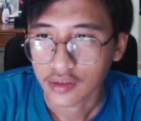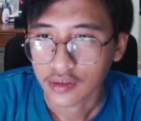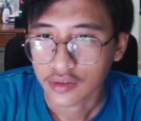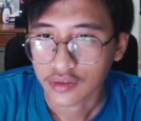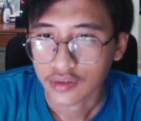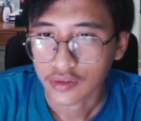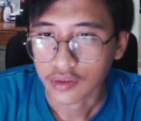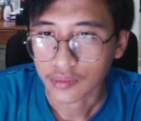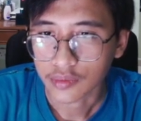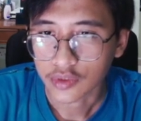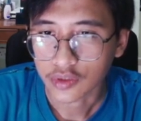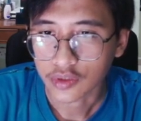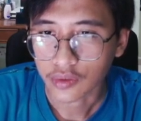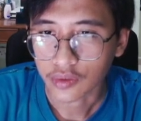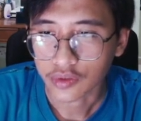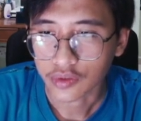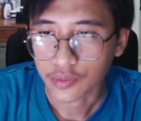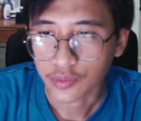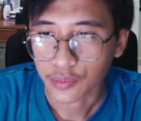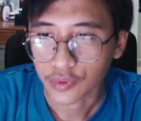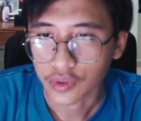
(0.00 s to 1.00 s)
So I'm just
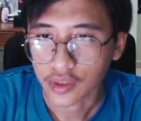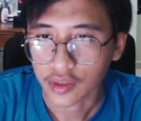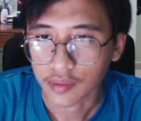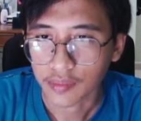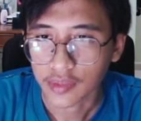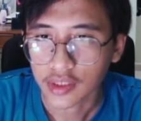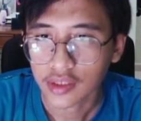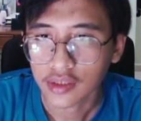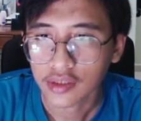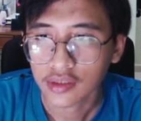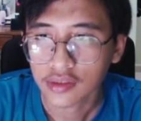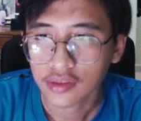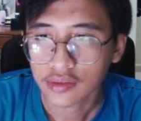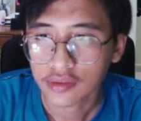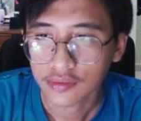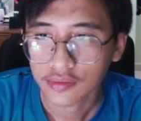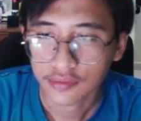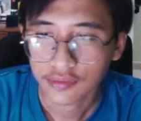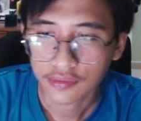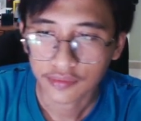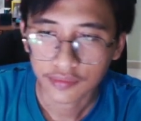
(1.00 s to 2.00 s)
going to put it in the middle.
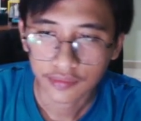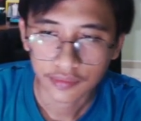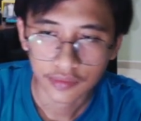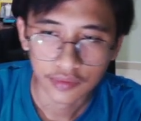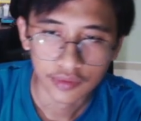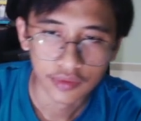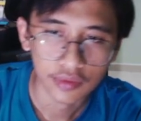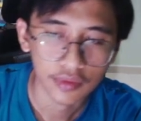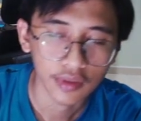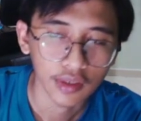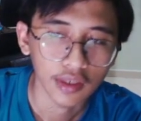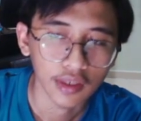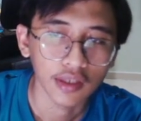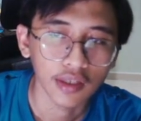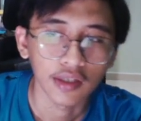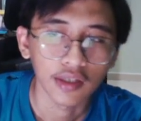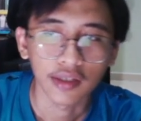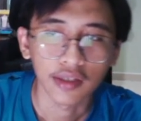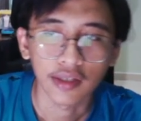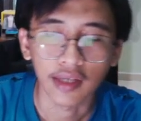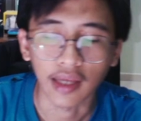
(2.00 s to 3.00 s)

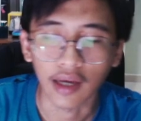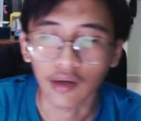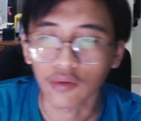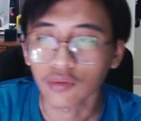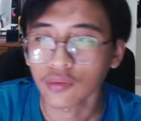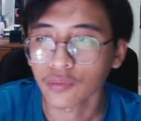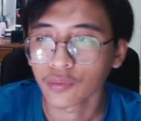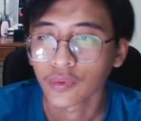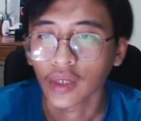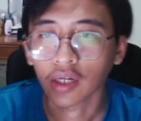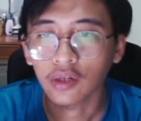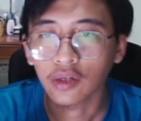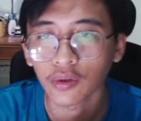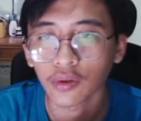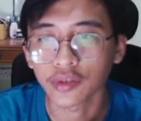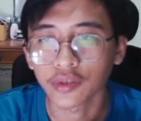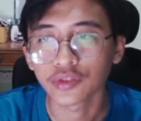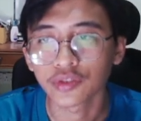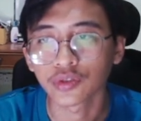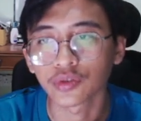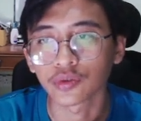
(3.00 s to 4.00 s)
Now we are
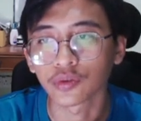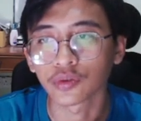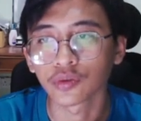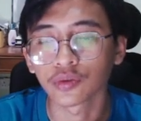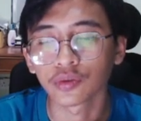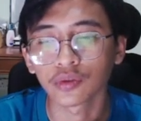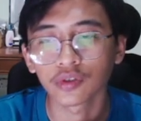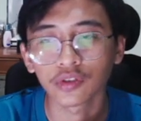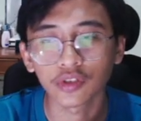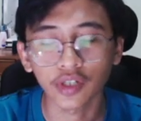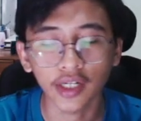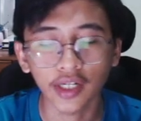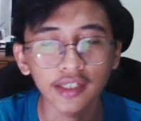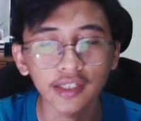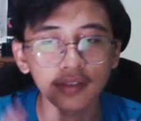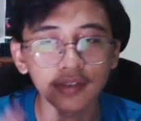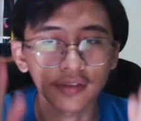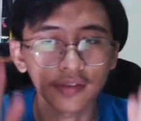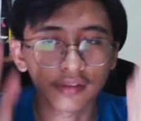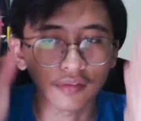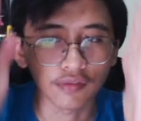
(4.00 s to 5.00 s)
going to
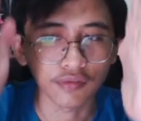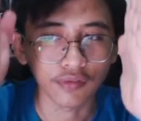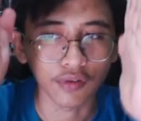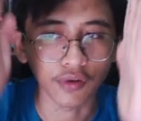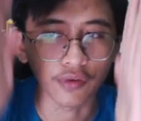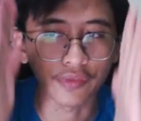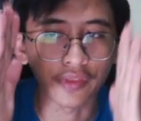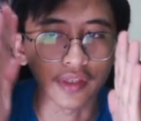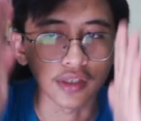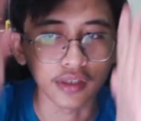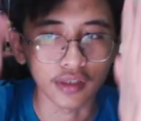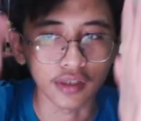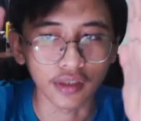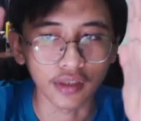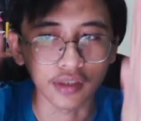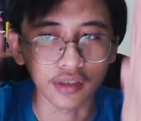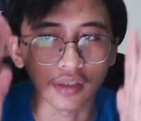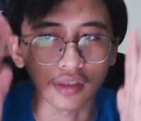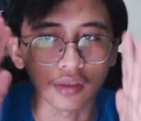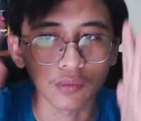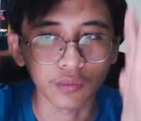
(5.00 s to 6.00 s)
create for
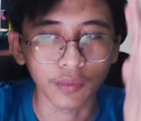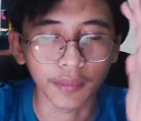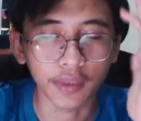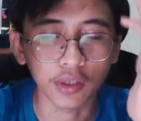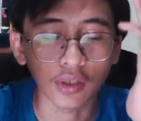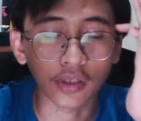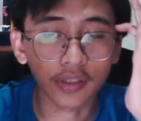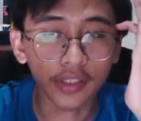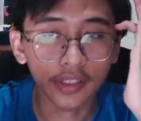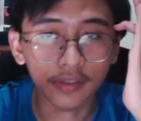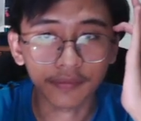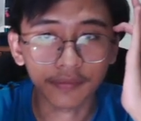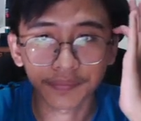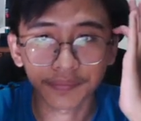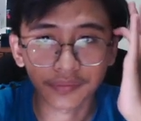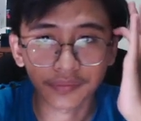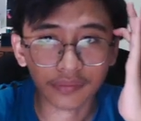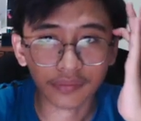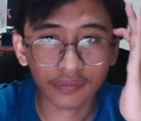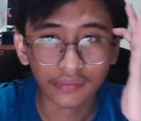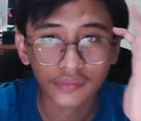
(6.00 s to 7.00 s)
the, what we called it,
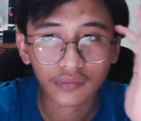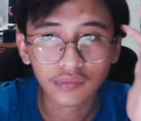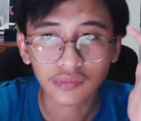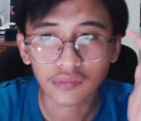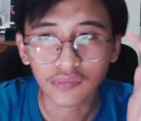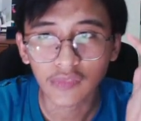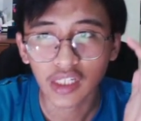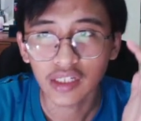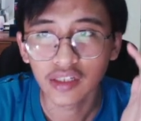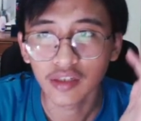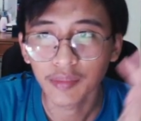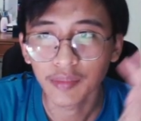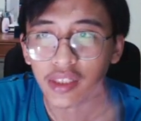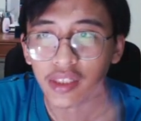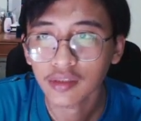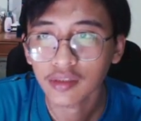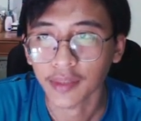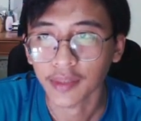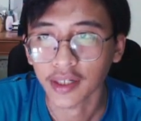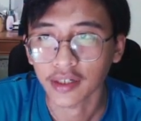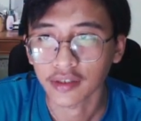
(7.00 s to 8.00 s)
the
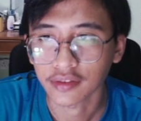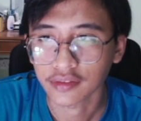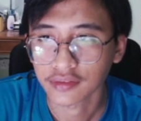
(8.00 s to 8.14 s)
middle part.